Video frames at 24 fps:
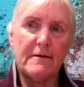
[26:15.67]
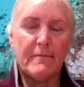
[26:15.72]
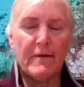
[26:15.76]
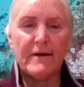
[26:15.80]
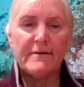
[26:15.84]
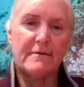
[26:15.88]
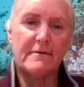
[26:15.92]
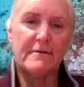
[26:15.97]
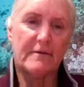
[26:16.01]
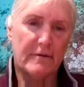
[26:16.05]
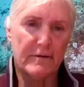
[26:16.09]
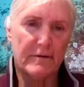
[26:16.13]
in the
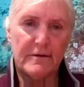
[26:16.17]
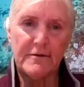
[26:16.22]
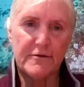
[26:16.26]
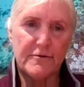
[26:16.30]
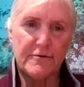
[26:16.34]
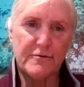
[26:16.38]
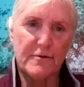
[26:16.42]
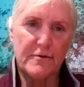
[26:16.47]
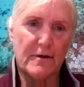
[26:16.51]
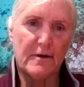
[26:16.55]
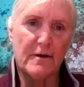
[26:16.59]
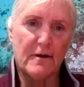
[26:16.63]
bicycle
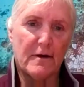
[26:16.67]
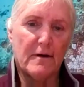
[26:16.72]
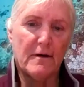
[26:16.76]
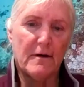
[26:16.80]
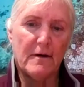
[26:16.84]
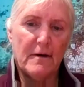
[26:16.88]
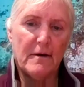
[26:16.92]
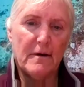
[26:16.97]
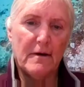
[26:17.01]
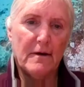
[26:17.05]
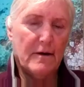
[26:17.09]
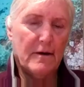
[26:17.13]
industry.
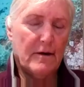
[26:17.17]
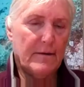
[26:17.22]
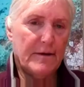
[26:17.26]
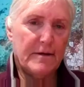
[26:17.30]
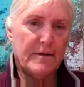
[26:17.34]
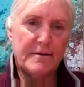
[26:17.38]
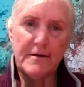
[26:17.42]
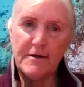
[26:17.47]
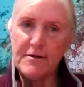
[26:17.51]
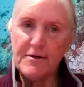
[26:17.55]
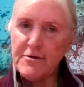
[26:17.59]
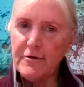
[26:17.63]

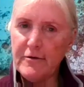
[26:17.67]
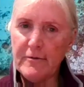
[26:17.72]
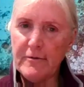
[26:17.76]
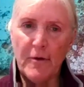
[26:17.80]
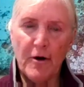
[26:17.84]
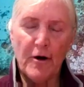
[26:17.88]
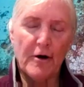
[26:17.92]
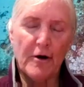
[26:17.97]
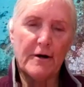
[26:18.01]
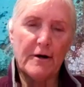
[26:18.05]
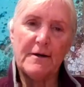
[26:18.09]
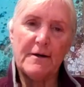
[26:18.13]
Digital
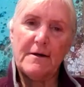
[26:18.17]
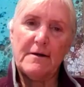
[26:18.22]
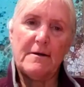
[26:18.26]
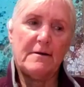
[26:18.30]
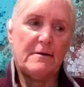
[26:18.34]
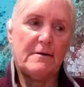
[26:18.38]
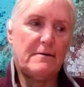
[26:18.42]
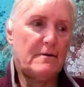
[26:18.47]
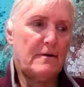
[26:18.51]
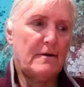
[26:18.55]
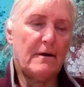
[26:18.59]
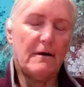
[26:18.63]

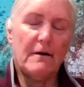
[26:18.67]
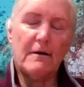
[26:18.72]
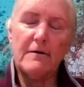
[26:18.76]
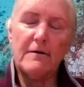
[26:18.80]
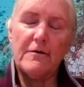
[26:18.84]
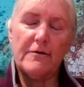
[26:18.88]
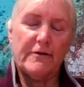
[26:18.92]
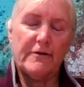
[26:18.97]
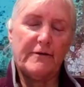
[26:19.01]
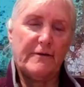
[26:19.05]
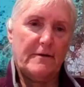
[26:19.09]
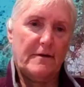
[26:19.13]
marketing, all
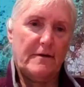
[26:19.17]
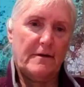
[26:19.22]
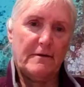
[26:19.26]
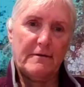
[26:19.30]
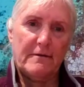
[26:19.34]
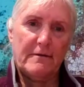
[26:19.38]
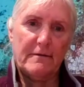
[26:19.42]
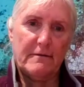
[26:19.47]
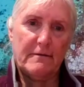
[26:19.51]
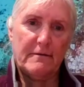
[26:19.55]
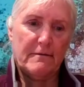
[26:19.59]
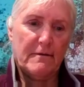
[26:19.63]
those
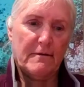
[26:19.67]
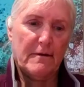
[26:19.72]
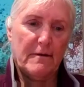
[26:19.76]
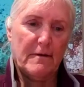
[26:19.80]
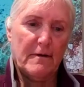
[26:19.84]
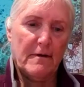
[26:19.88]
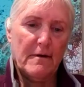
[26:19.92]
things.